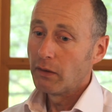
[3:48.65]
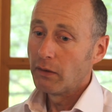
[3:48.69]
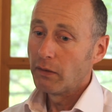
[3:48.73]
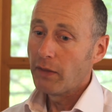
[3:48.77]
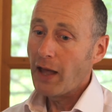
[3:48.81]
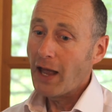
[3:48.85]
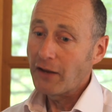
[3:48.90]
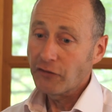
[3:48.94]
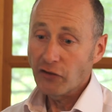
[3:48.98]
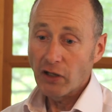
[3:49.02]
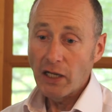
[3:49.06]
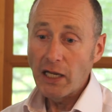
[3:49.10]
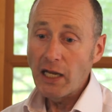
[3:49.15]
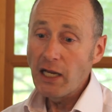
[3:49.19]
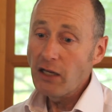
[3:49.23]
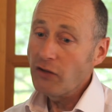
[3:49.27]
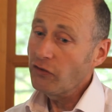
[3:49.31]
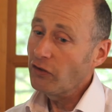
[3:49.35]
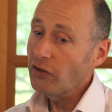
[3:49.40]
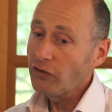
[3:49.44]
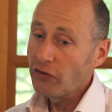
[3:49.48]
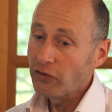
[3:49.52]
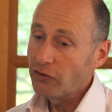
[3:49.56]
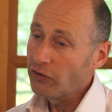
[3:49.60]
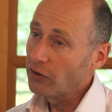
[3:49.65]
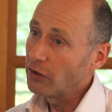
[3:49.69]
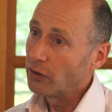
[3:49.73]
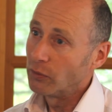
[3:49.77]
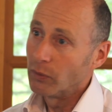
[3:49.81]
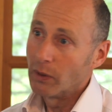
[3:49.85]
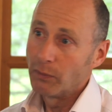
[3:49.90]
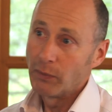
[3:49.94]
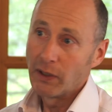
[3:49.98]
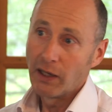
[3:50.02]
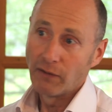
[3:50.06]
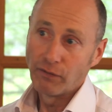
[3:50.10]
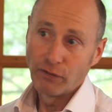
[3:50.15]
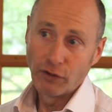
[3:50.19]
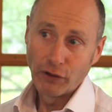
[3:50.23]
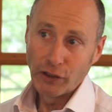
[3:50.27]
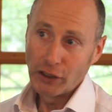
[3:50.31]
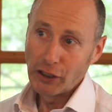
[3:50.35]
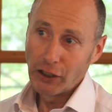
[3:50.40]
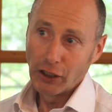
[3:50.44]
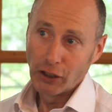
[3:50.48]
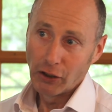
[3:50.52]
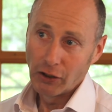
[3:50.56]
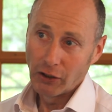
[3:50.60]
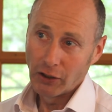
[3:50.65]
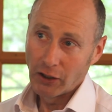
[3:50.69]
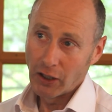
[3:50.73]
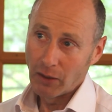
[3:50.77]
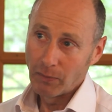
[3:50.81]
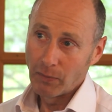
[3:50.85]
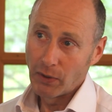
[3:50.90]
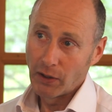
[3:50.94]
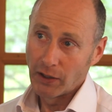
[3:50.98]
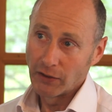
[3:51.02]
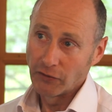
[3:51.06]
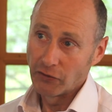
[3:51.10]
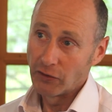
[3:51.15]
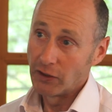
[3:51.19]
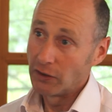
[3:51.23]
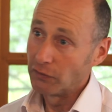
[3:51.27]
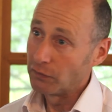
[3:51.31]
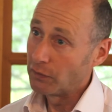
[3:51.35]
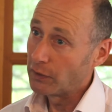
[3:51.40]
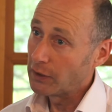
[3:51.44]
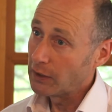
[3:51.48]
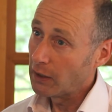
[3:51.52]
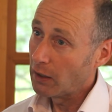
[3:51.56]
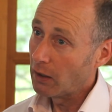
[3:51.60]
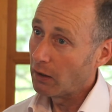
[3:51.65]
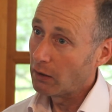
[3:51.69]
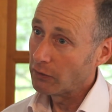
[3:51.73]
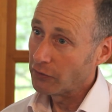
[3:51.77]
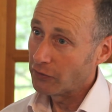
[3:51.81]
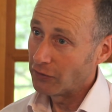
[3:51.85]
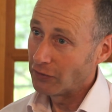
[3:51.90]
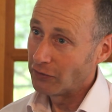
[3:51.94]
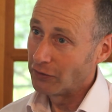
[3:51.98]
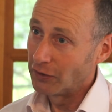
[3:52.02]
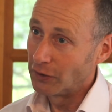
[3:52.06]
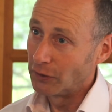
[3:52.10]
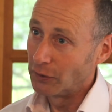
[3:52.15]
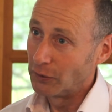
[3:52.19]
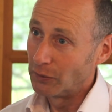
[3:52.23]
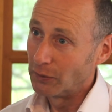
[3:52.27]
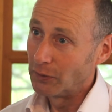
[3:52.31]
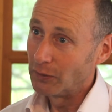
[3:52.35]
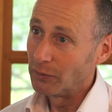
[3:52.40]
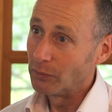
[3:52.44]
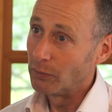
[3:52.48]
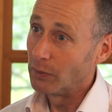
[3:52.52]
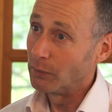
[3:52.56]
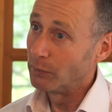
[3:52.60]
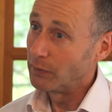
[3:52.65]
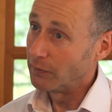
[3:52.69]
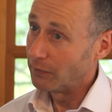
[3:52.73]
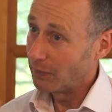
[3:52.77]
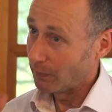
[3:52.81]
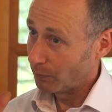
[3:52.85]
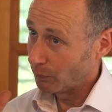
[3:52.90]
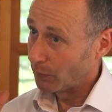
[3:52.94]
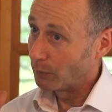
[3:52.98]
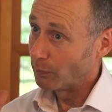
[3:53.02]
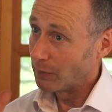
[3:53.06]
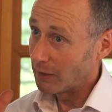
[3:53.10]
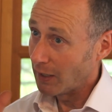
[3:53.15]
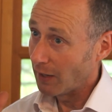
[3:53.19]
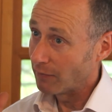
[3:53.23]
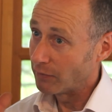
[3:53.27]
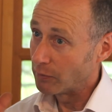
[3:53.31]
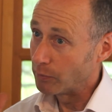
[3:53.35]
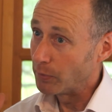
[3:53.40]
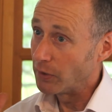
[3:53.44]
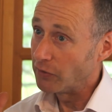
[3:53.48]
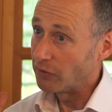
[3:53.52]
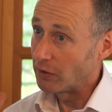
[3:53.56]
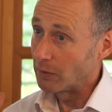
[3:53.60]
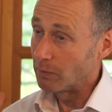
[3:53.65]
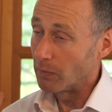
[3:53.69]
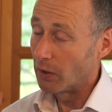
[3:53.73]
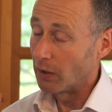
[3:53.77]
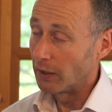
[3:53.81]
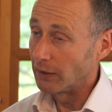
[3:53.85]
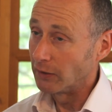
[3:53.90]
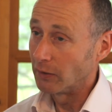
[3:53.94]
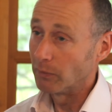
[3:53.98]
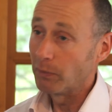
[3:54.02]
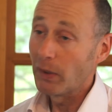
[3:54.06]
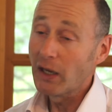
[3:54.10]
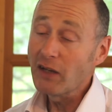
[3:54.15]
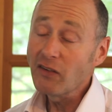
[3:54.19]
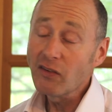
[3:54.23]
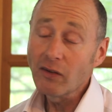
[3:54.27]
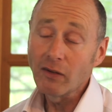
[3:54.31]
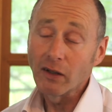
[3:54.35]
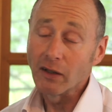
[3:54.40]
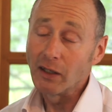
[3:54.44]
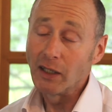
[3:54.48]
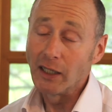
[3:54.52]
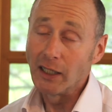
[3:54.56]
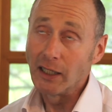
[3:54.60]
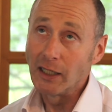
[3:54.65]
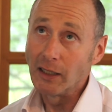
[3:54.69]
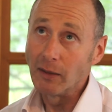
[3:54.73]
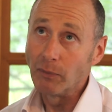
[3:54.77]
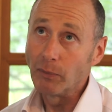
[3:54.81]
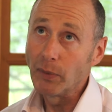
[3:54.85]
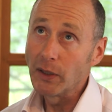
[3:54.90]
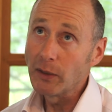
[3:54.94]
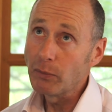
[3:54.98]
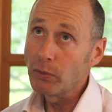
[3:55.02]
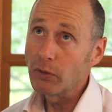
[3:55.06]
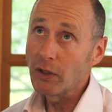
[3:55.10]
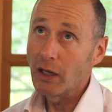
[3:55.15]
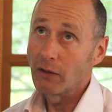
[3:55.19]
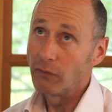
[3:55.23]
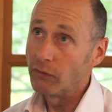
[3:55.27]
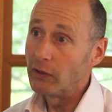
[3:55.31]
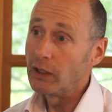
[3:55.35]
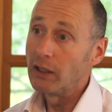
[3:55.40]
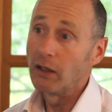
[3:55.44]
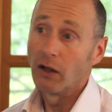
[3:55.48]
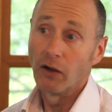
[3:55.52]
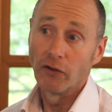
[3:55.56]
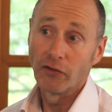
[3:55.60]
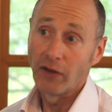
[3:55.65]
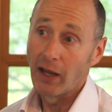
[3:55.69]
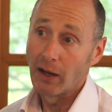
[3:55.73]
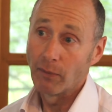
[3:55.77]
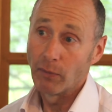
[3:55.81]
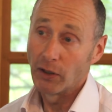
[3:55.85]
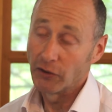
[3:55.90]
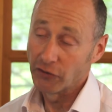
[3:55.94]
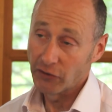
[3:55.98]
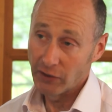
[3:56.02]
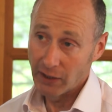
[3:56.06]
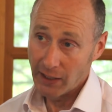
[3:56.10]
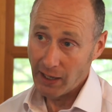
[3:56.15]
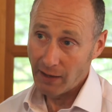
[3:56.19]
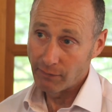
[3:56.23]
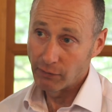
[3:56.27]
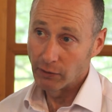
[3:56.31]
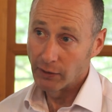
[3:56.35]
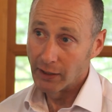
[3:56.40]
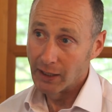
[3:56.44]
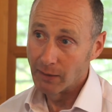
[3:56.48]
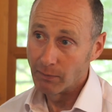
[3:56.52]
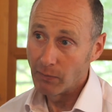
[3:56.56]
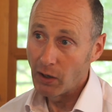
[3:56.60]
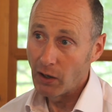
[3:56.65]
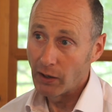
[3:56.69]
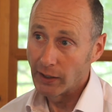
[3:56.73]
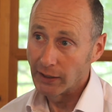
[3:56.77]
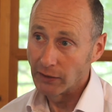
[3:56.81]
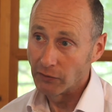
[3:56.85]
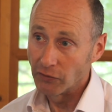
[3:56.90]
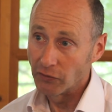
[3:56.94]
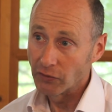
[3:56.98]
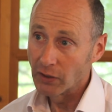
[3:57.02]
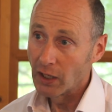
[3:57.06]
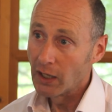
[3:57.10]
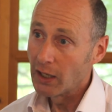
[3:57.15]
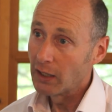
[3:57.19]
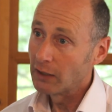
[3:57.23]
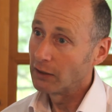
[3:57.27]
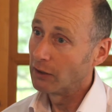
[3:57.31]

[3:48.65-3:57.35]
That's easy to do when we have very little on our minds, and it's very hard to do when we have a busy mind. And basically, people don't realise how much they have on their minds.